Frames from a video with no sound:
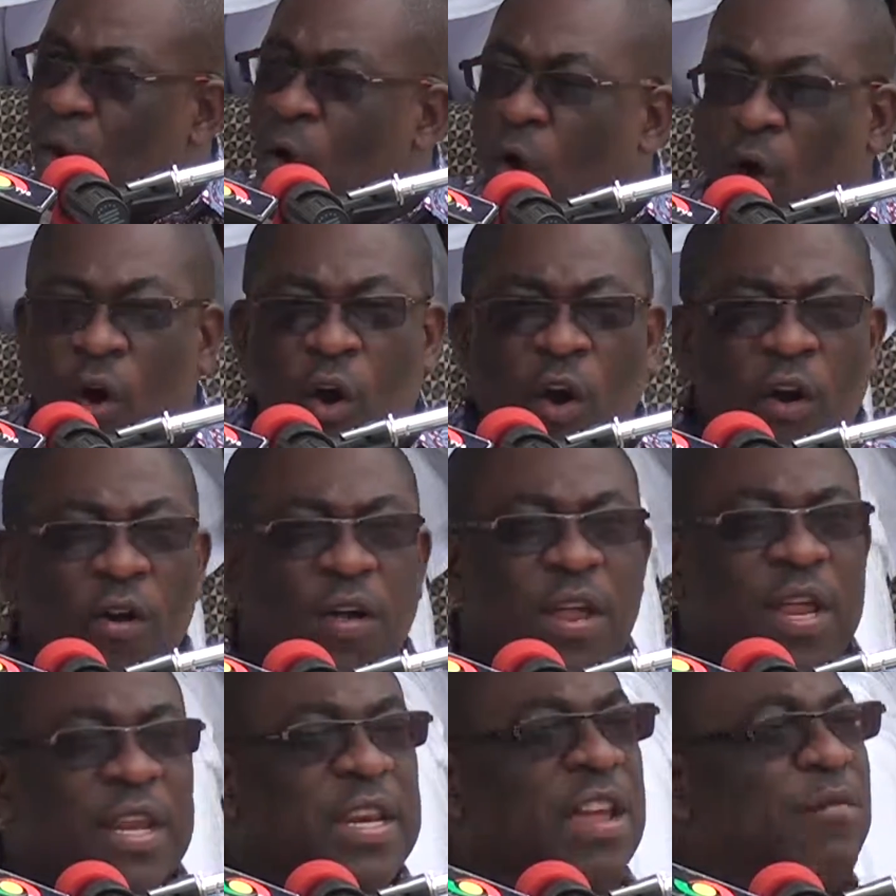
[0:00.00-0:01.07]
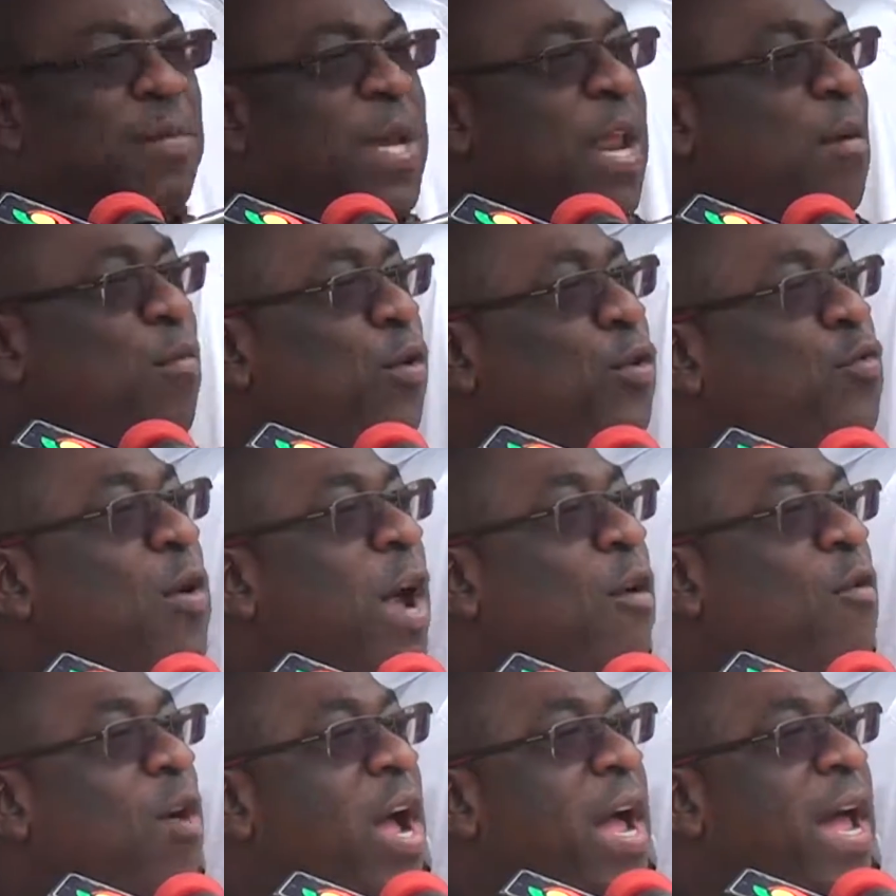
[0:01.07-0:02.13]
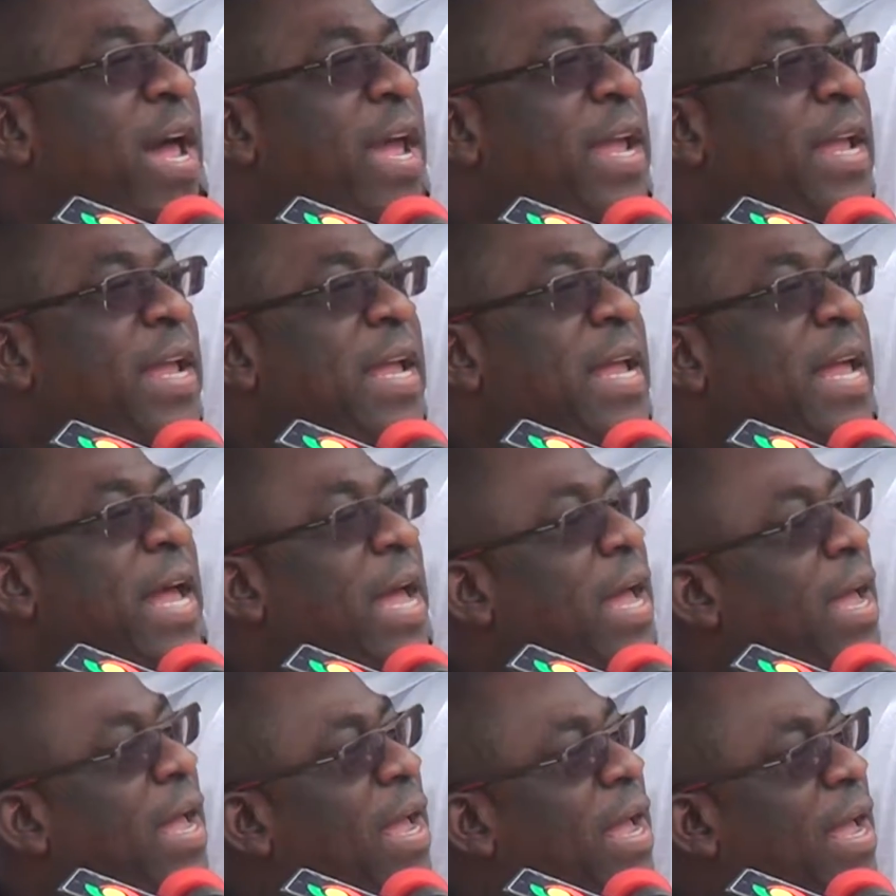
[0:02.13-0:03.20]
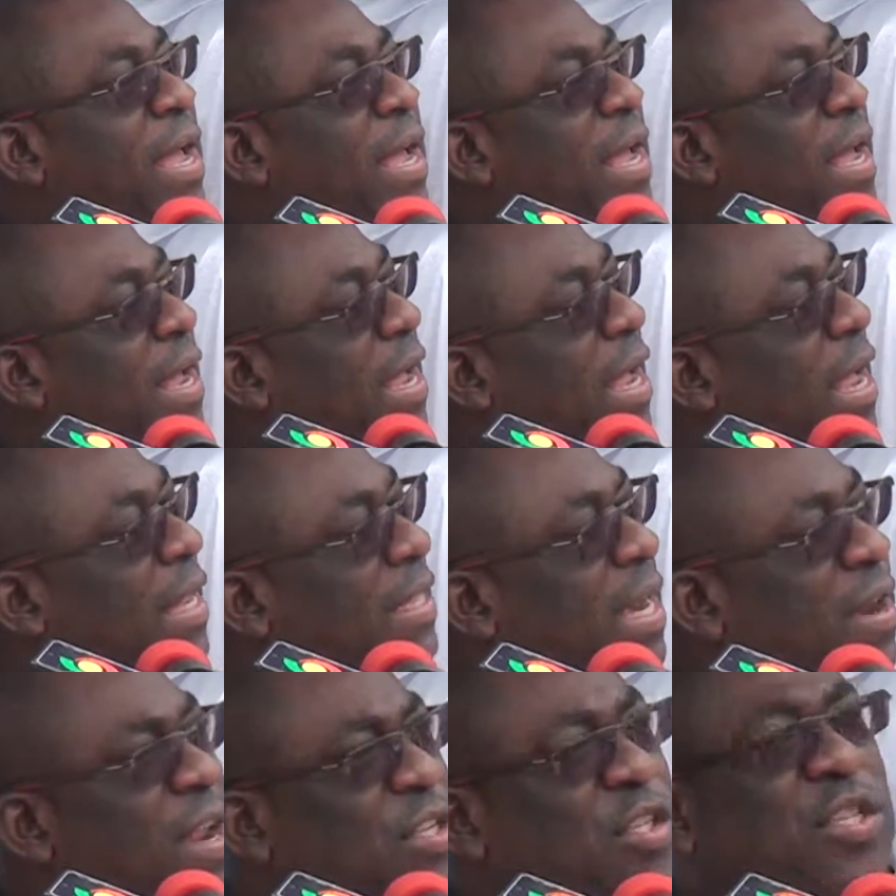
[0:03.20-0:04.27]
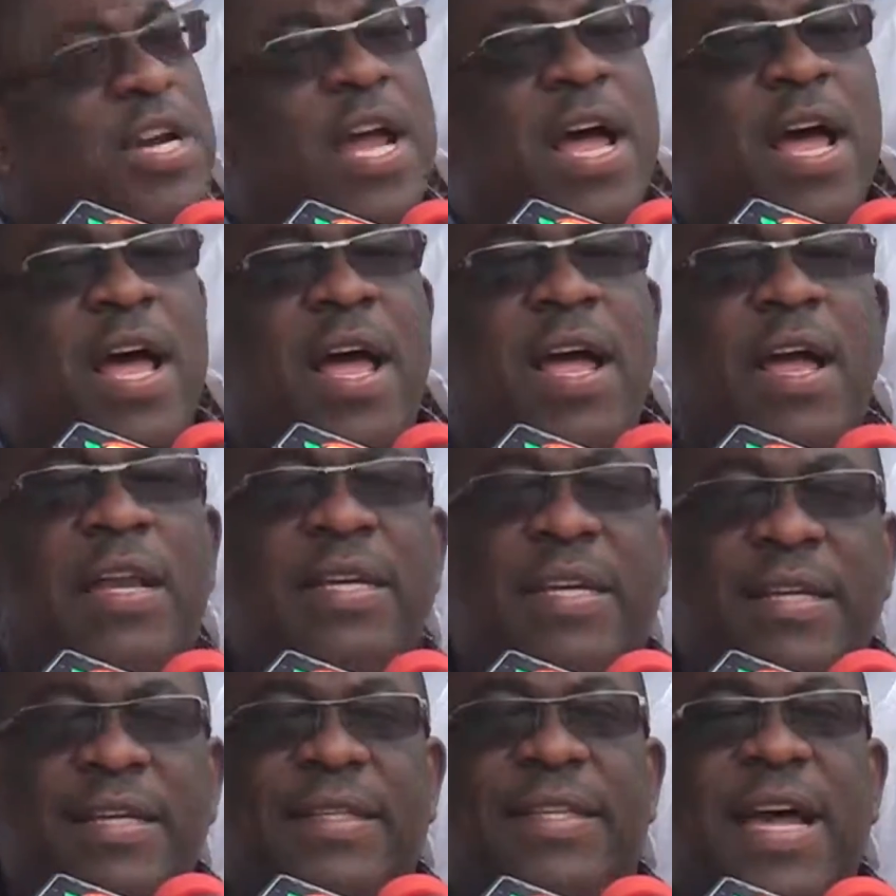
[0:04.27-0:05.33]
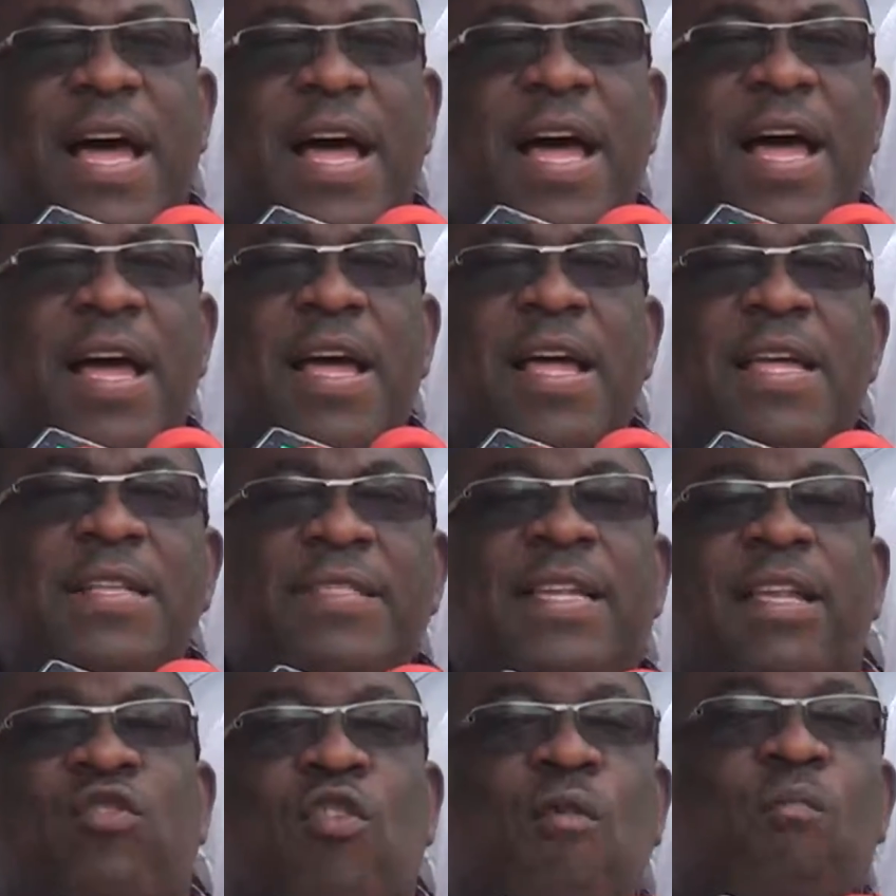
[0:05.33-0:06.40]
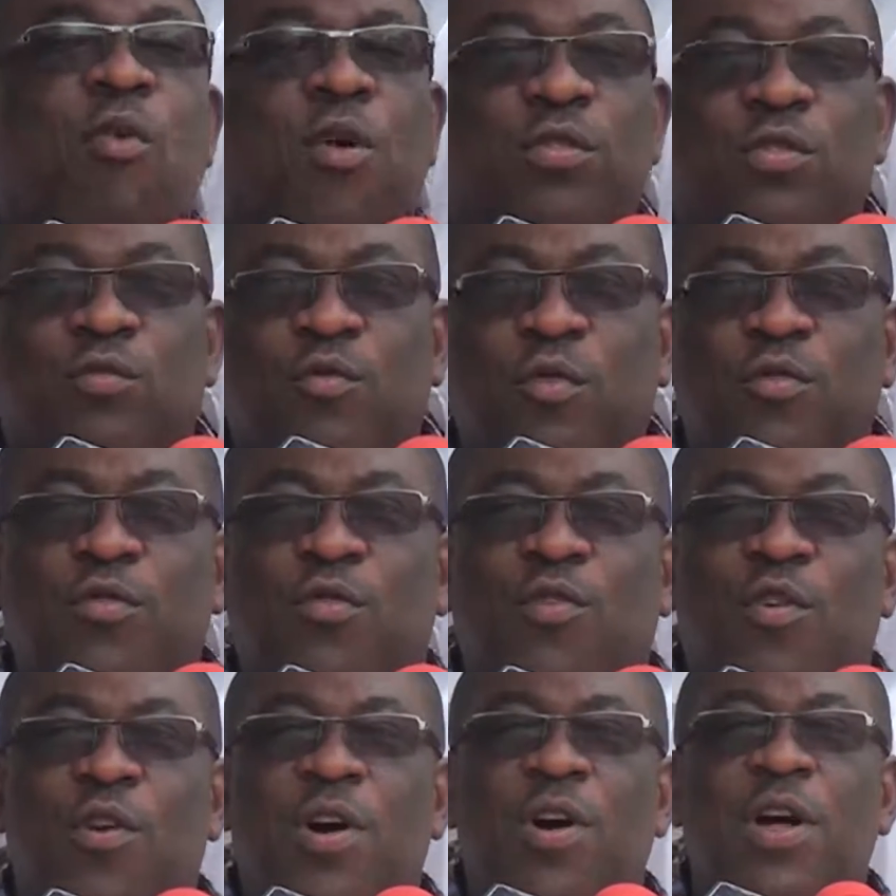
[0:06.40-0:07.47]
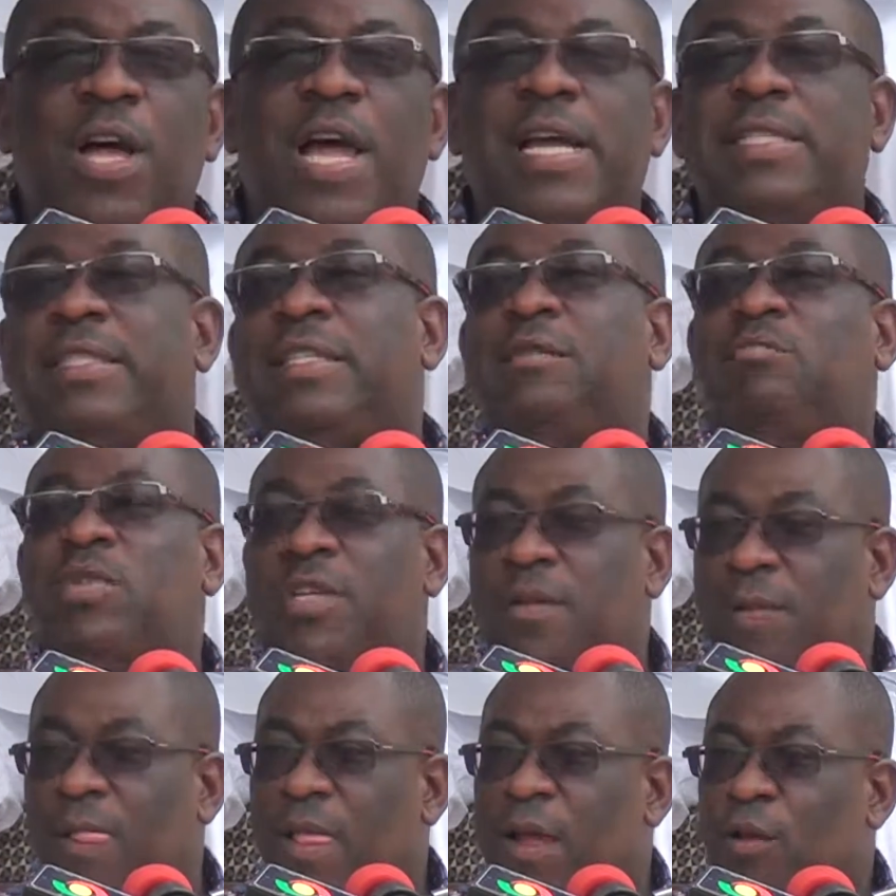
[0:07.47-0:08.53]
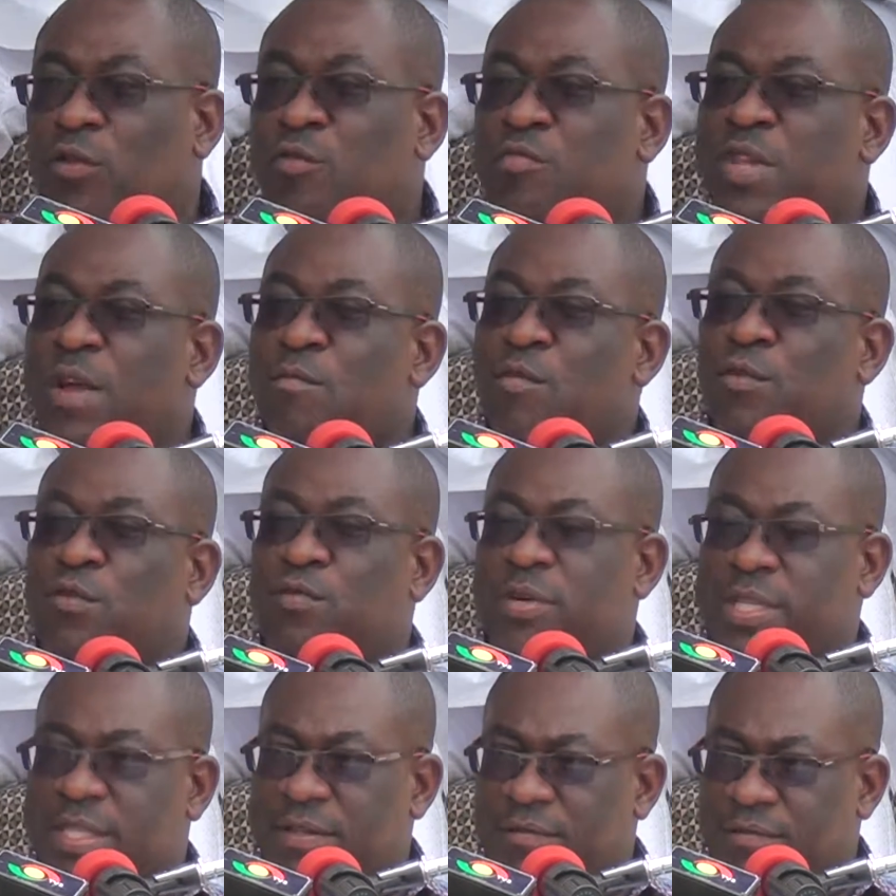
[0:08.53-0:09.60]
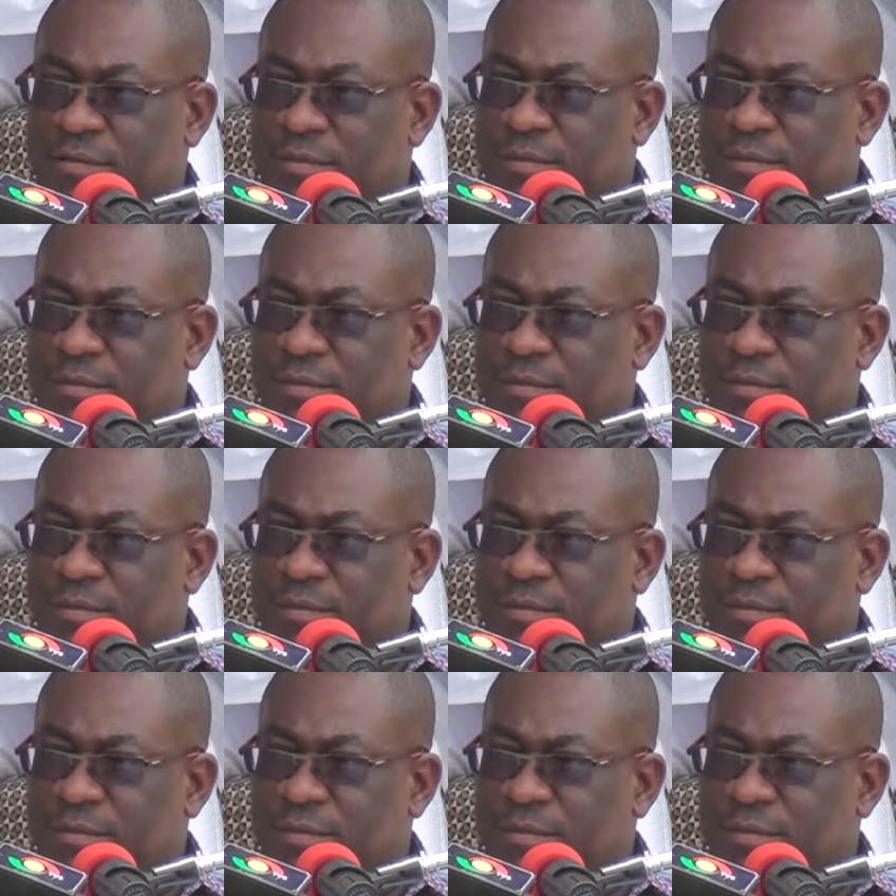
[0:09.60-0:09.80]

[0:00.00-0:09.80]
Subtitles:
or they've been able to acquire a terrestrial digital set-top box, what you call STB, to be able to receive.